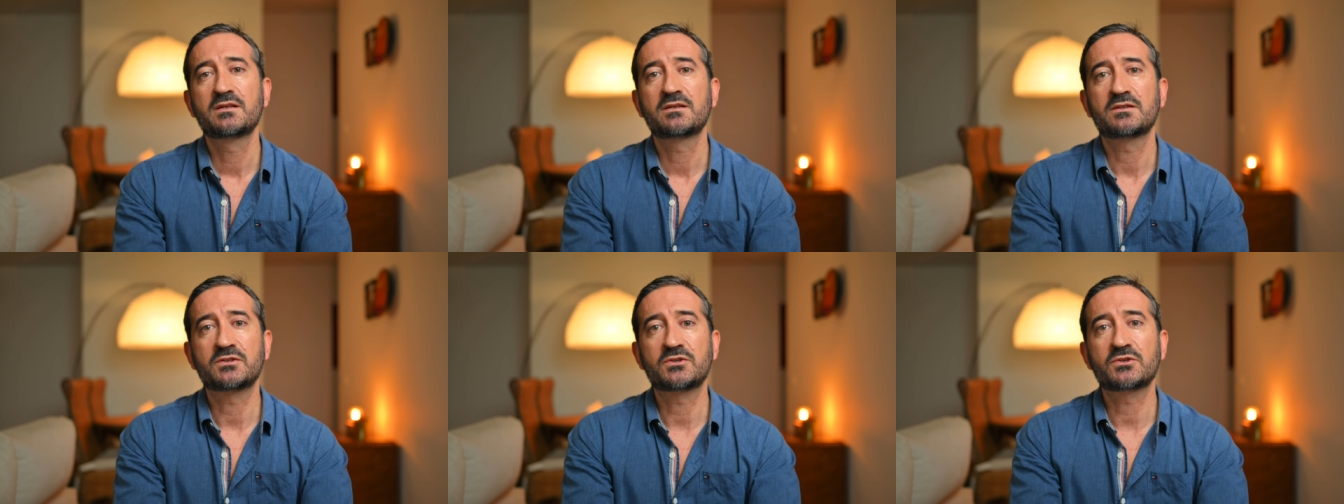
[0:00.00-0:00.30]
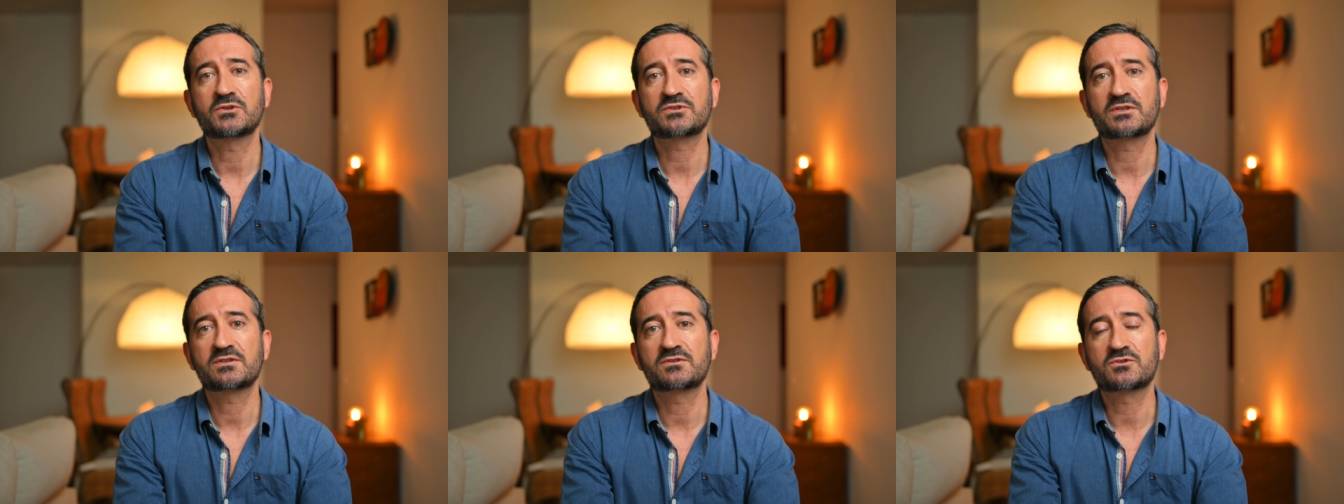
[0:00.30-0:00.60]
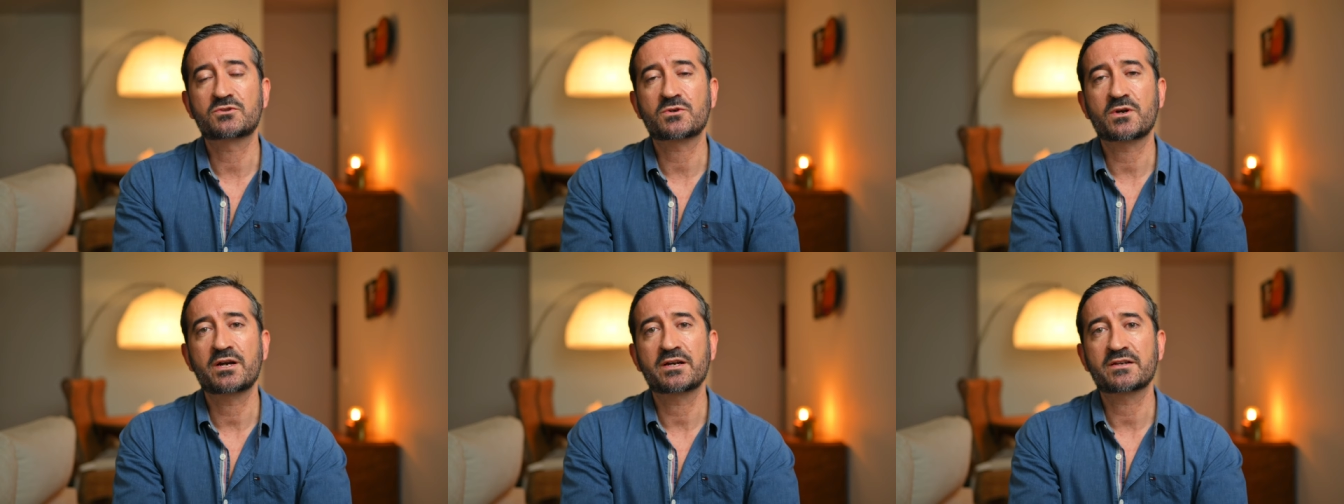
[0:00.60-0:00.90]
used
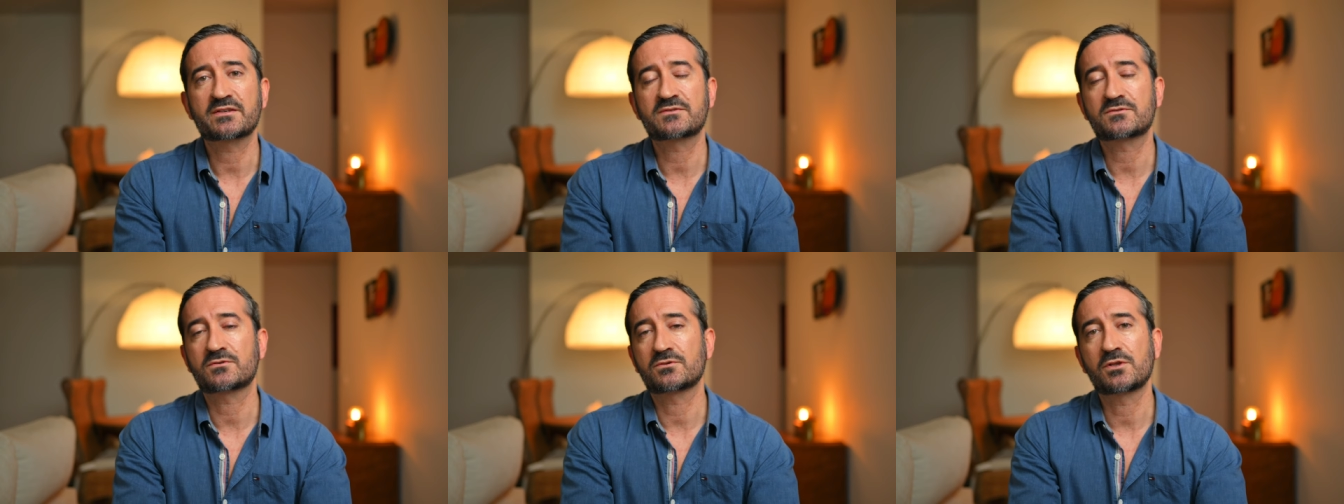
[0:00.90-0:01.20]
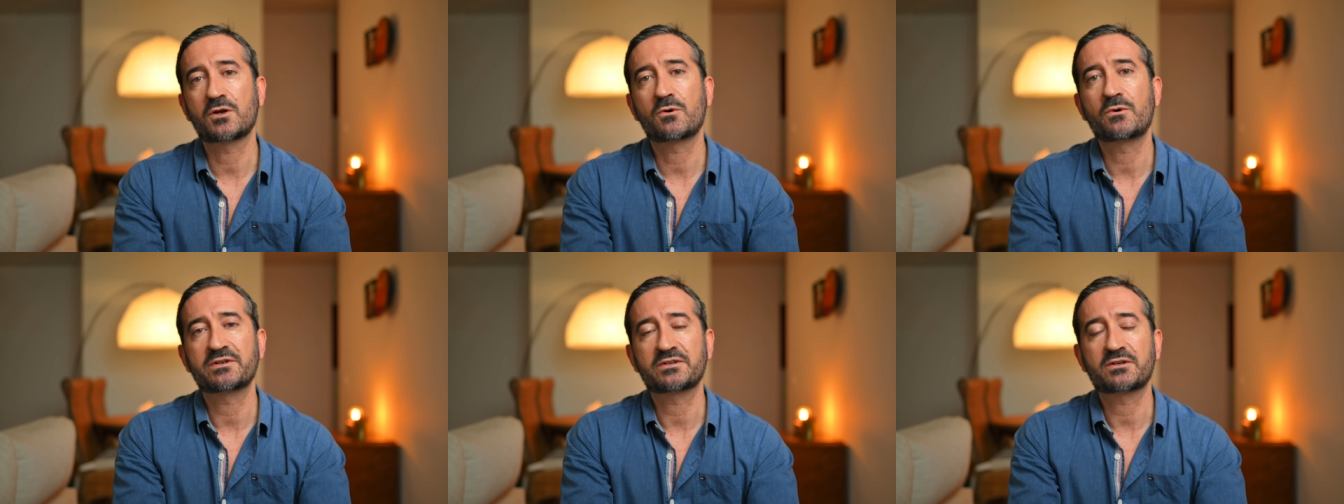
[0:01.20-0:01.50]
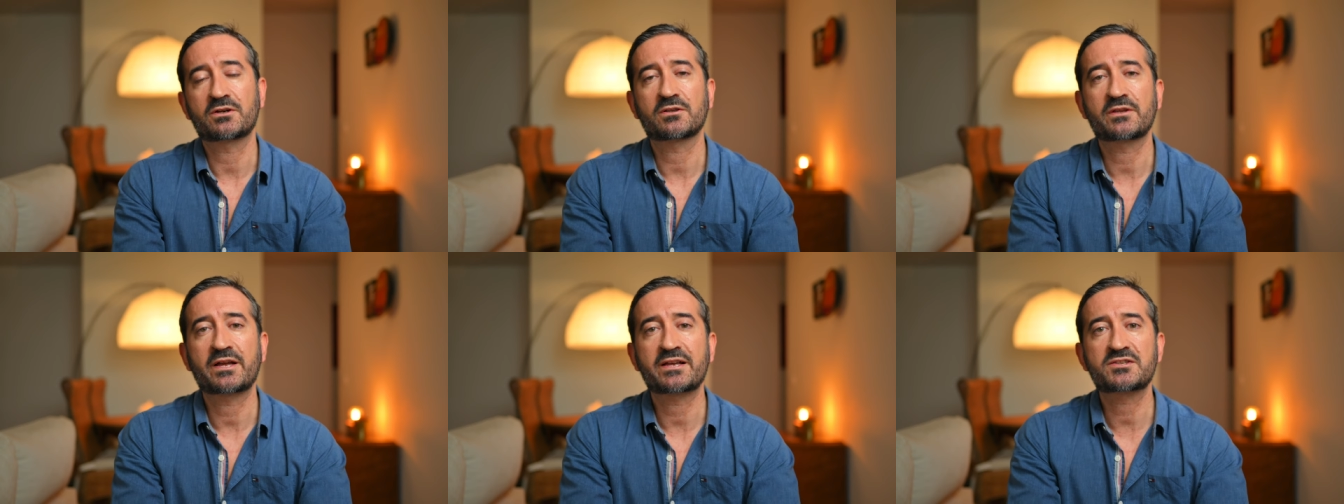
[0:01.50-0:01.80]
drugs to lower
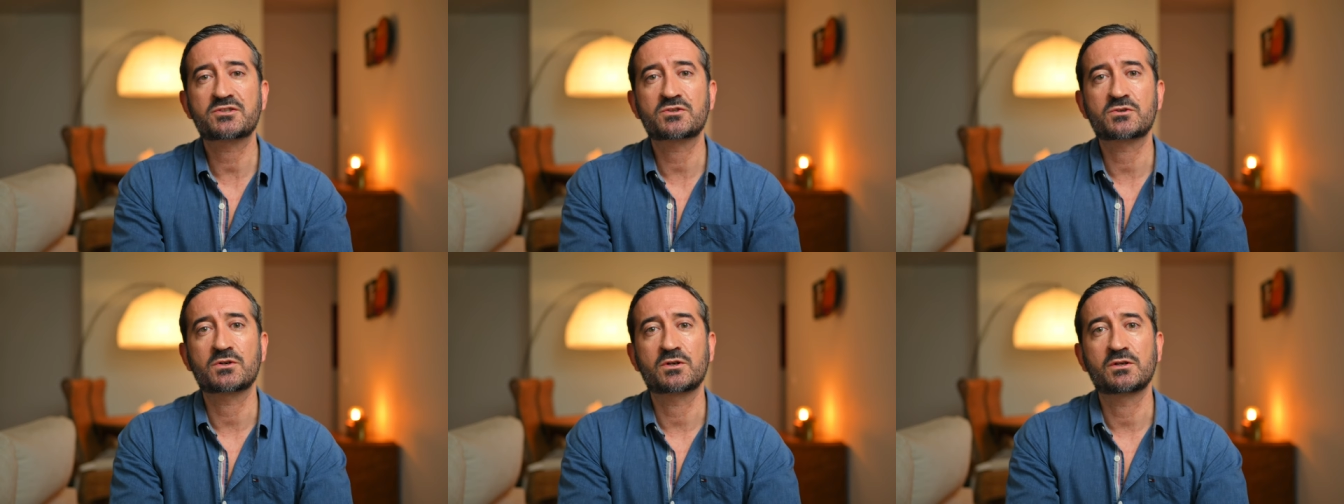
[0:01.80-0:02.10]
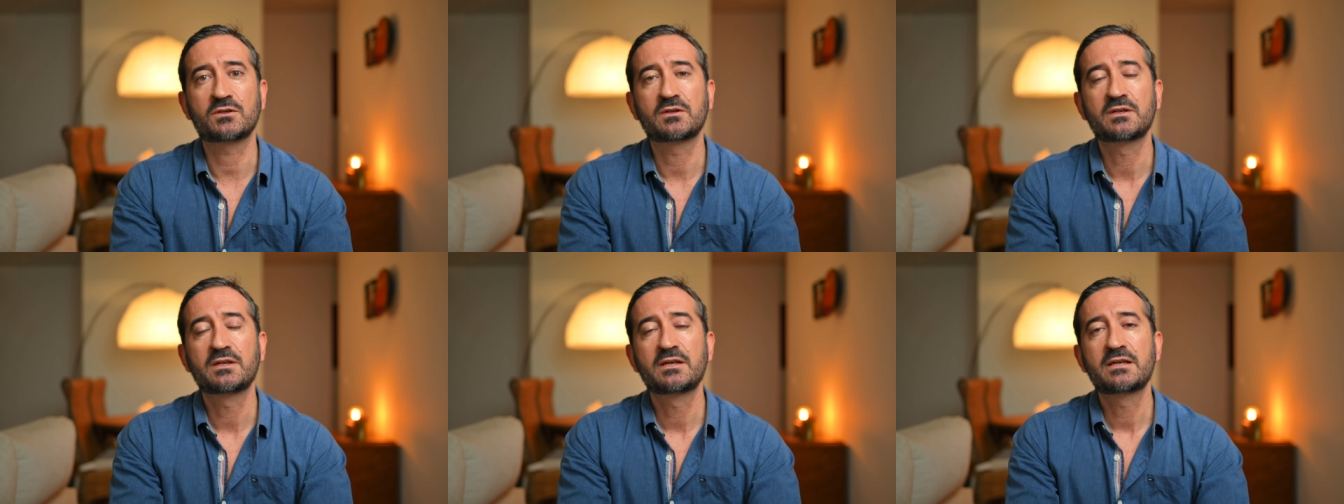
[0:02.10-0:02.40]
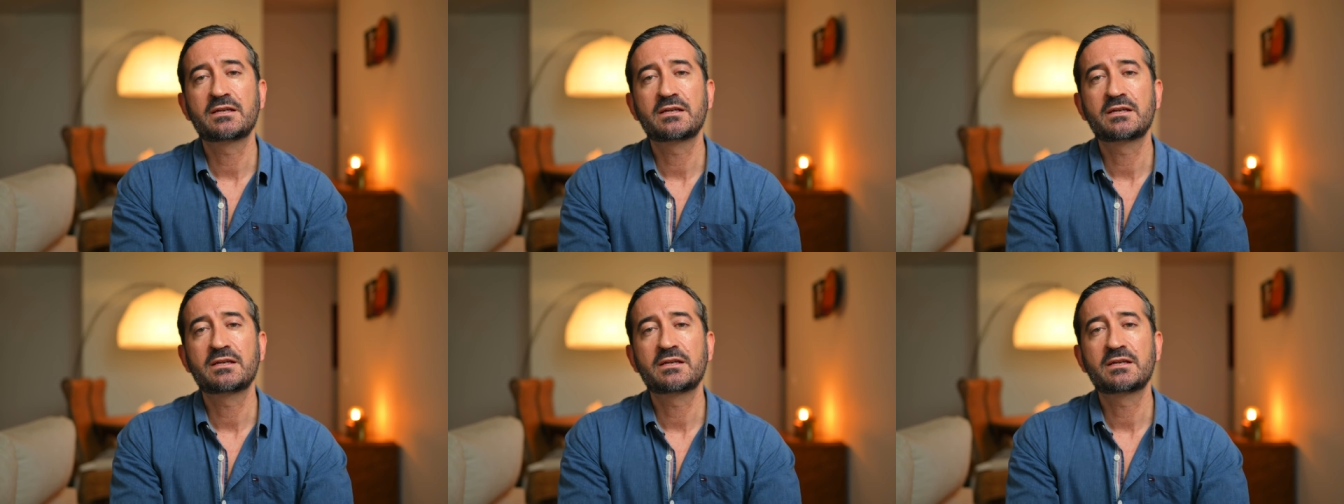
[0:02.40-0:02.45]
cholesterol,